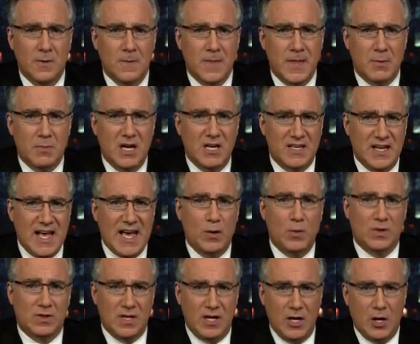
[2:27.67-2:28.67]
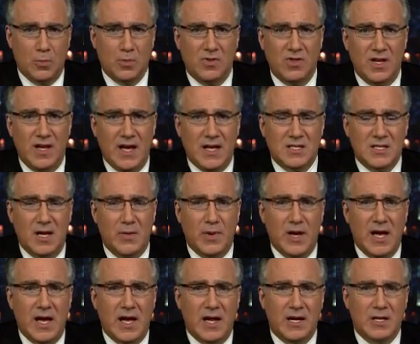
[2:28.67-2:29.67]
Then my dad, with the help of the
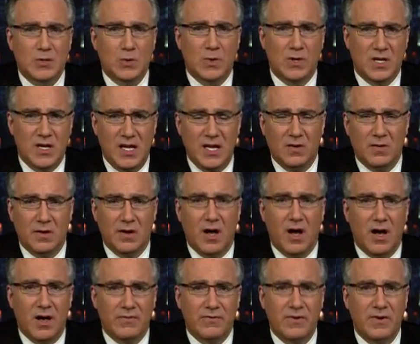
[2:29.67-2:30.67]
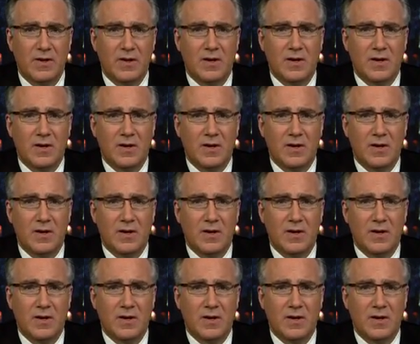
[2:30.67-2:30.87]
antibiotics, would kill it off.